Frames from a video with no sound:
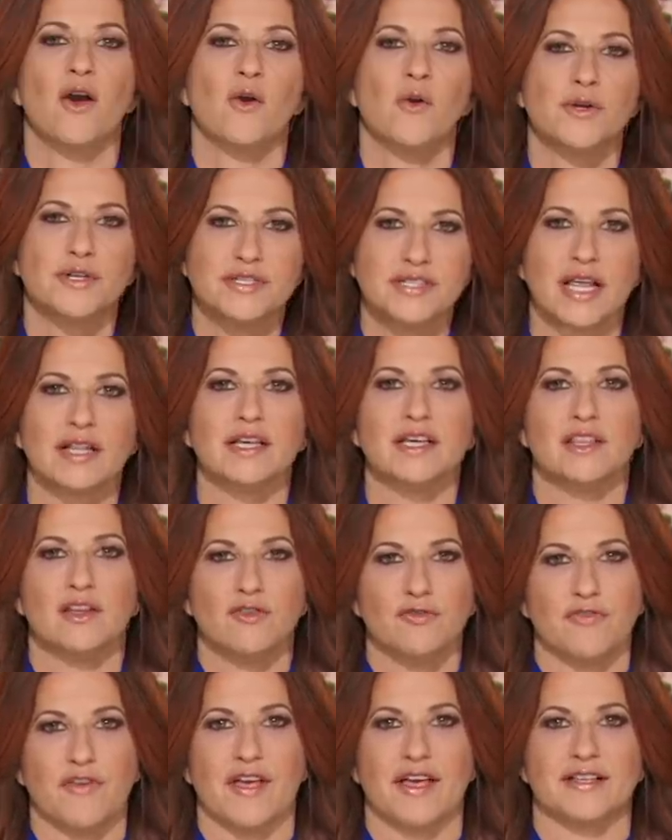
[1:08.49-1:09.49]
who are selling
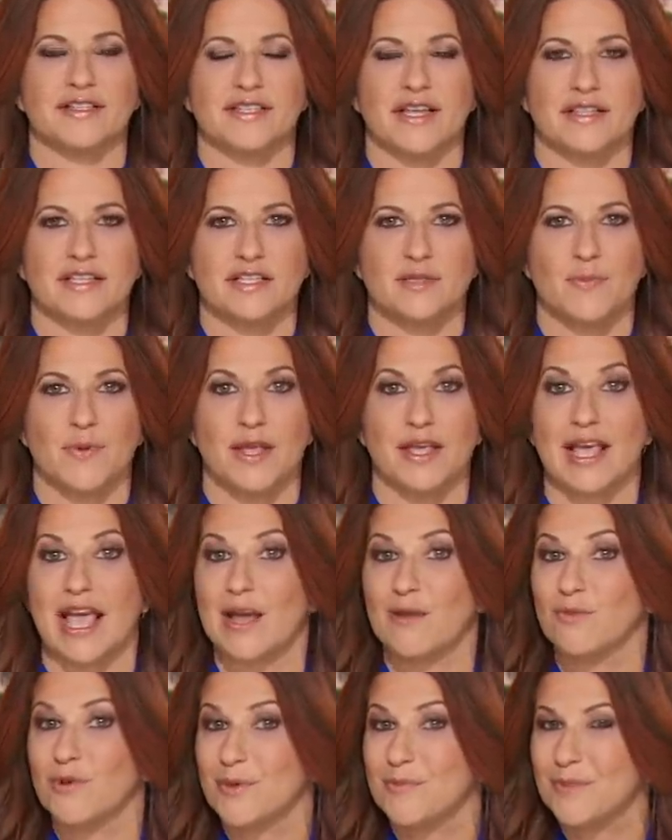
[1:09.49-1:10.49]
their fans on this being
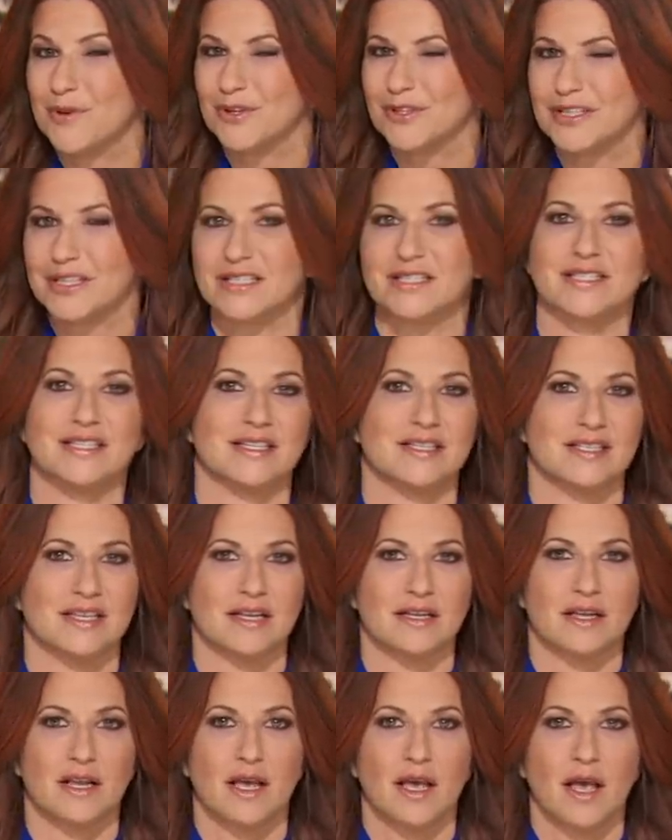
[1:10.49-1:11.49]
a rebuilding
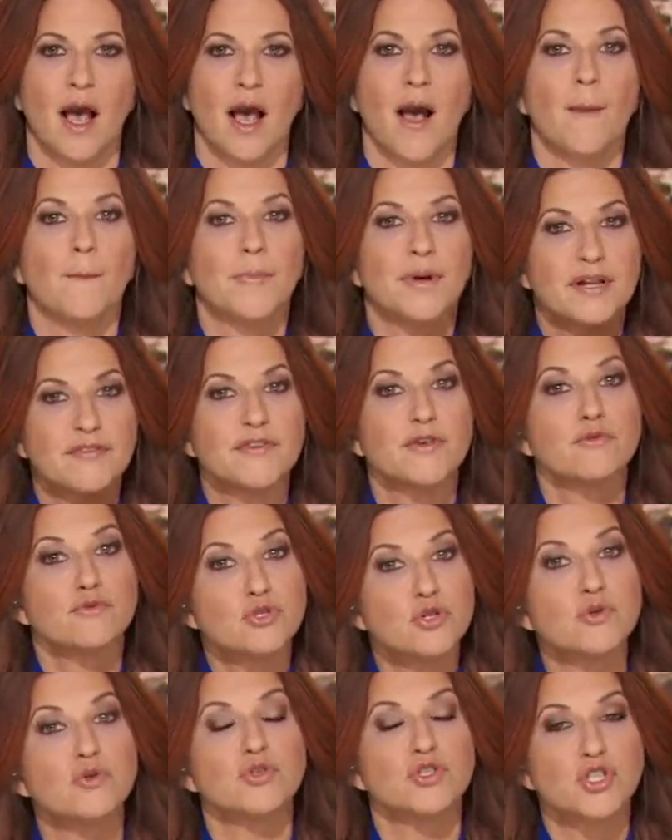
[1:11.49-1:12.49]
season. But if you
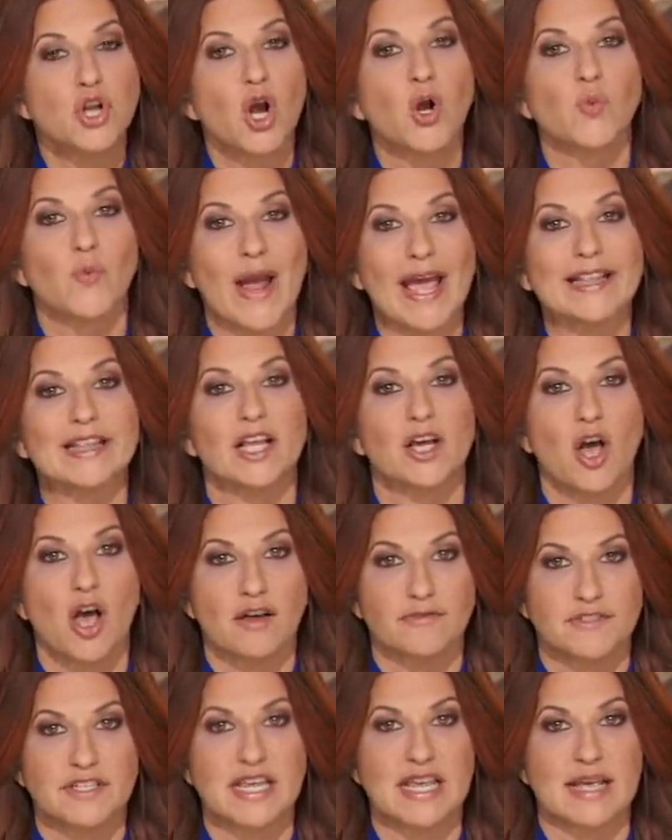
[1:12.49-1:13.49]
do start rattling
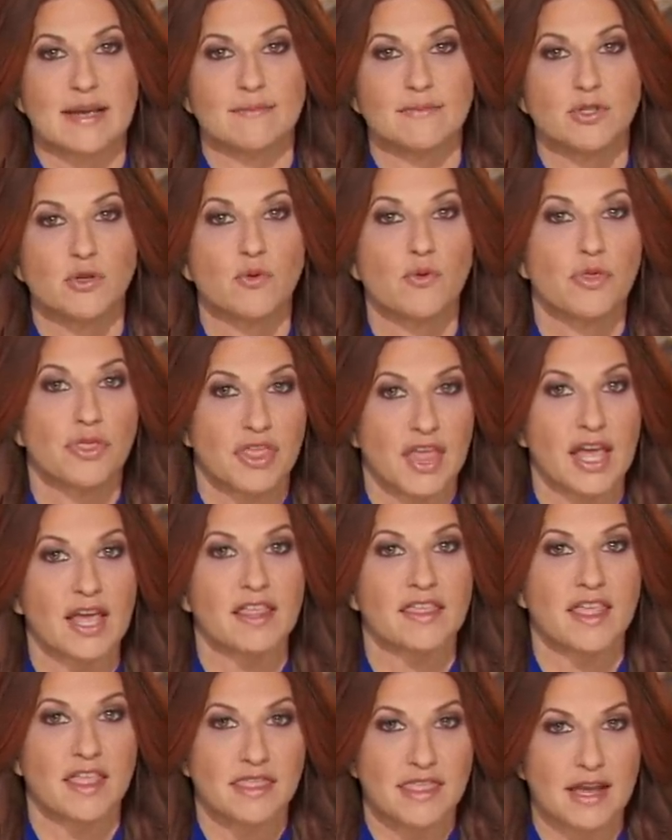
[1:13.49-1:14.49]
off teams who
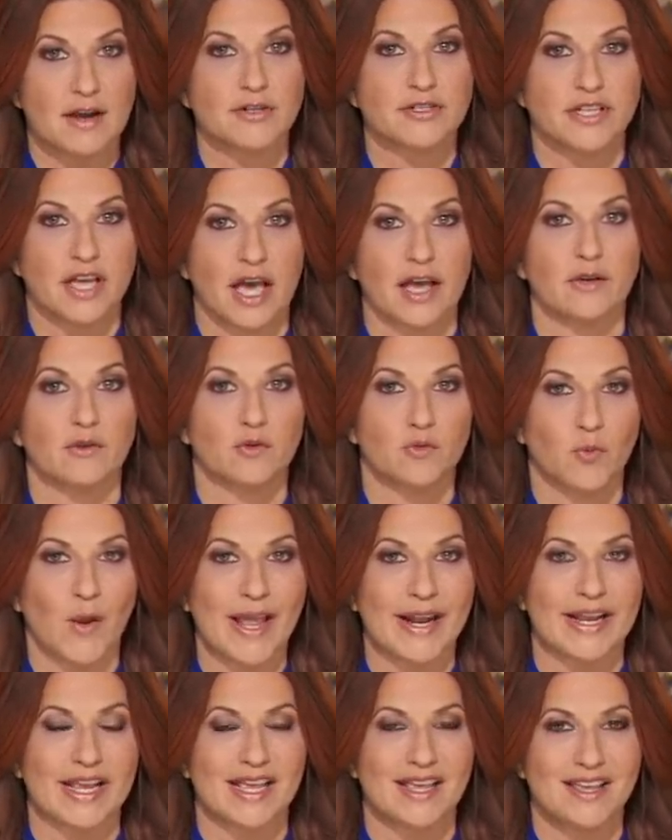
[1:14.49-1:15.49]
think that they're title
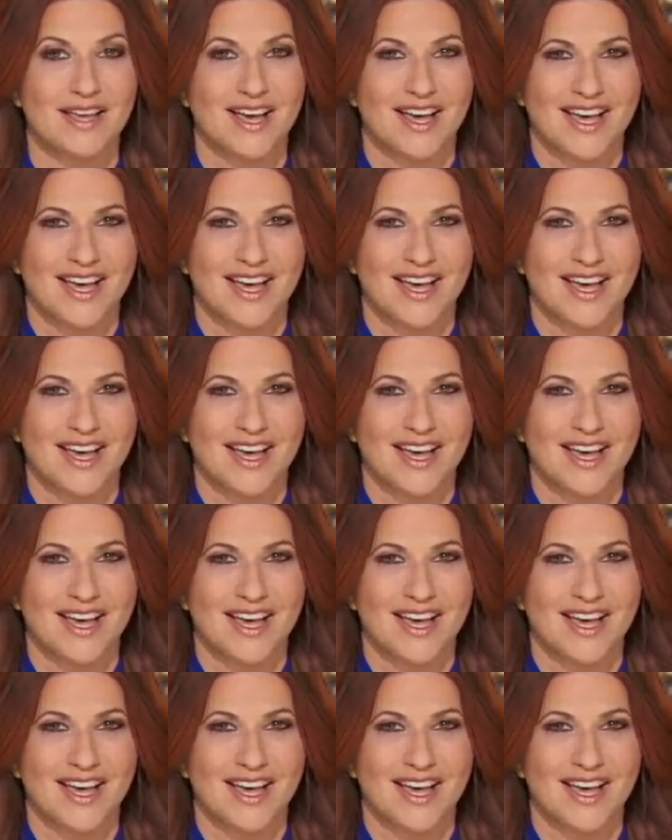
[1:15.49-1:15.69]
ready,